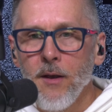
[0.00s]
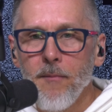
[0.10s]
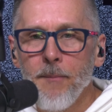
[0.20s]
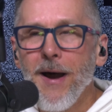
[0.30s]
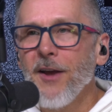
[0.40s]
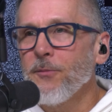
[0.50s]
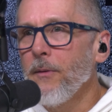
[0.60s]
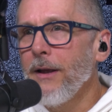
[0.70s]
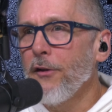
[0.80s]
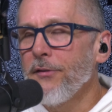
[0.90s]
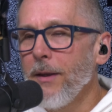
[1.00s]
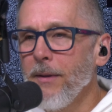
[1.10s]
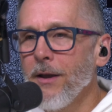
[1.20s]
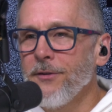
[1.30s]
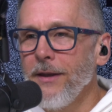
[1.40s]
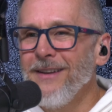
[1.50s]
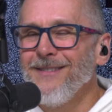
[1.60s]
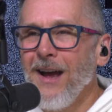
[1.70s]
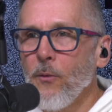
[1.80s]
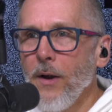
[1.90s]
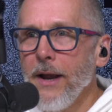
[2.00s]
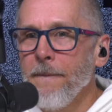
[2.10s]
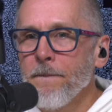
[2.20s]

and possibly i'll say because it's not right